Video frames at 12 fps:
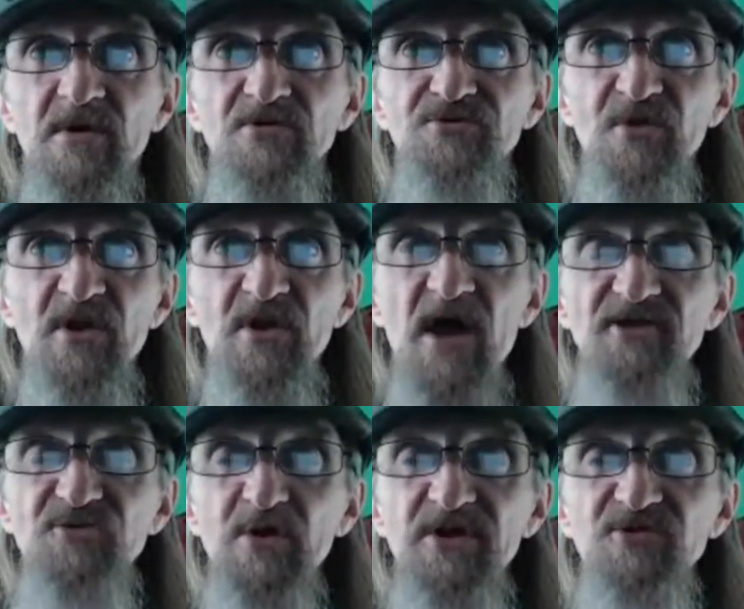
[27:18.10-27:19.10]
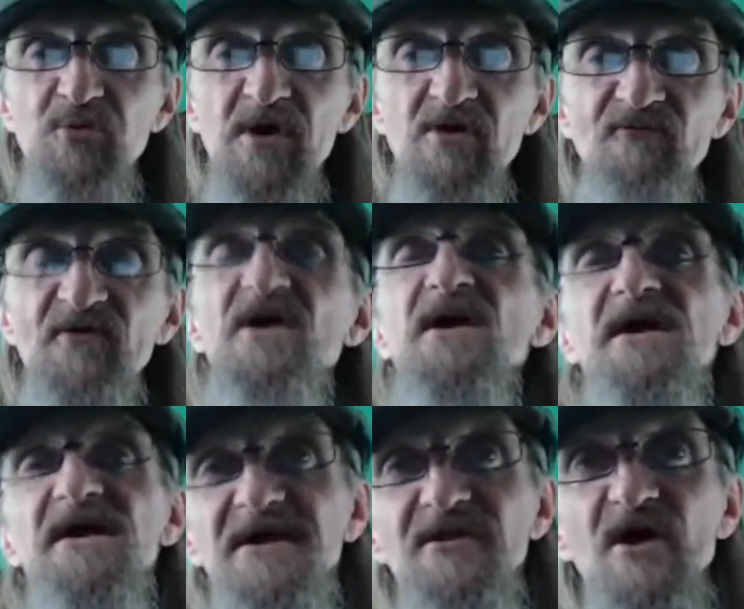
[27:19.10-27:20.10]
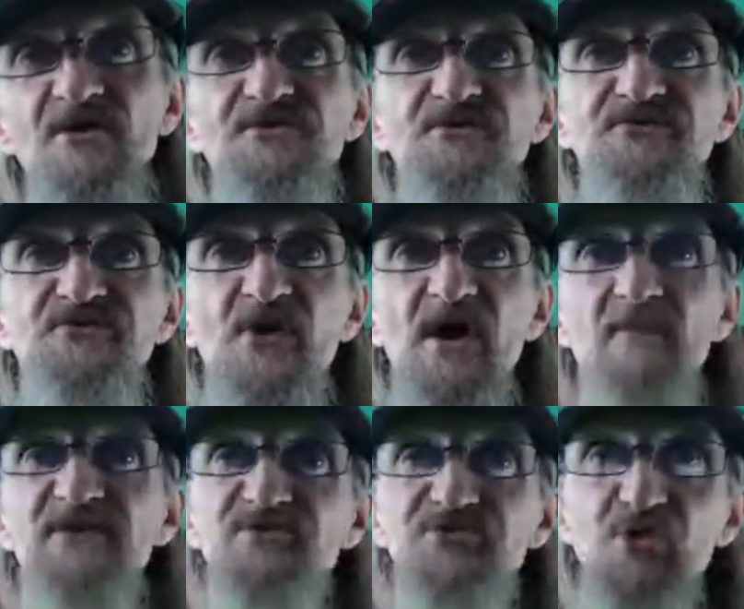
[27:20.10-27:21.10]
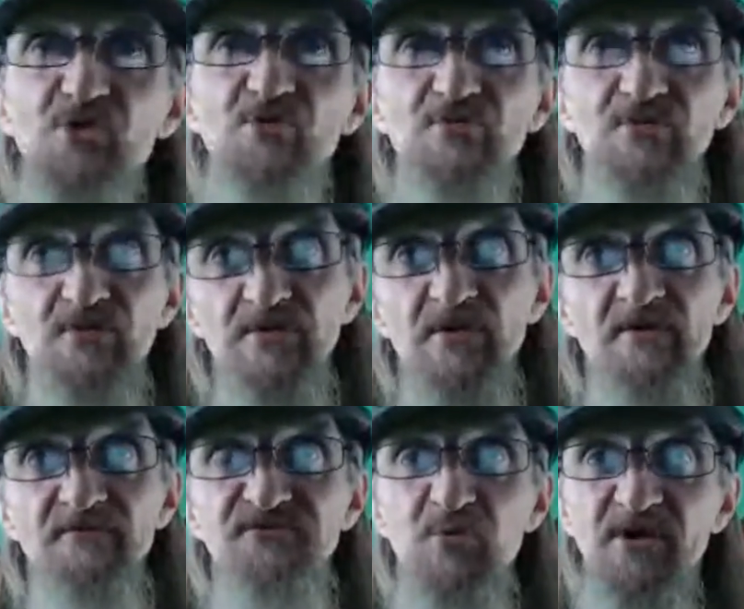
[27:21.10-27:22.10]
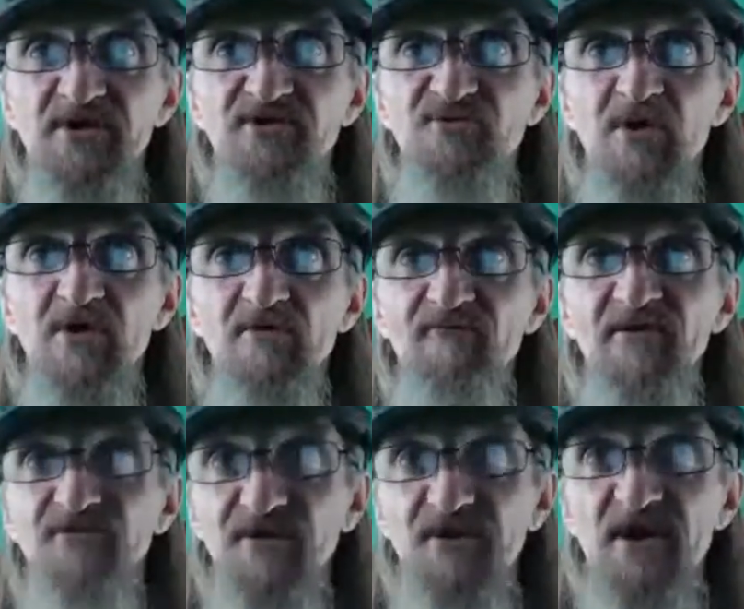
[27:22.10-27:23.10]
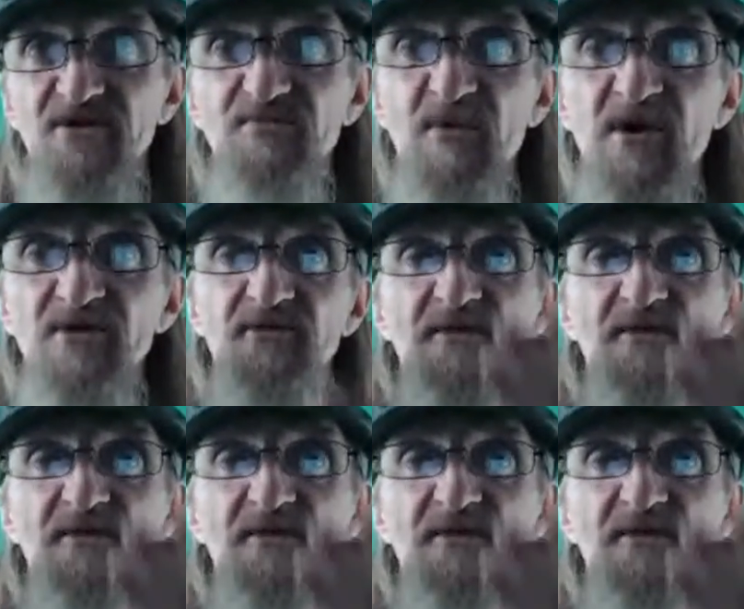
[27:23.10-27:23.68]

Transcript: July 2012, he lost his job in June of 2012. The next month,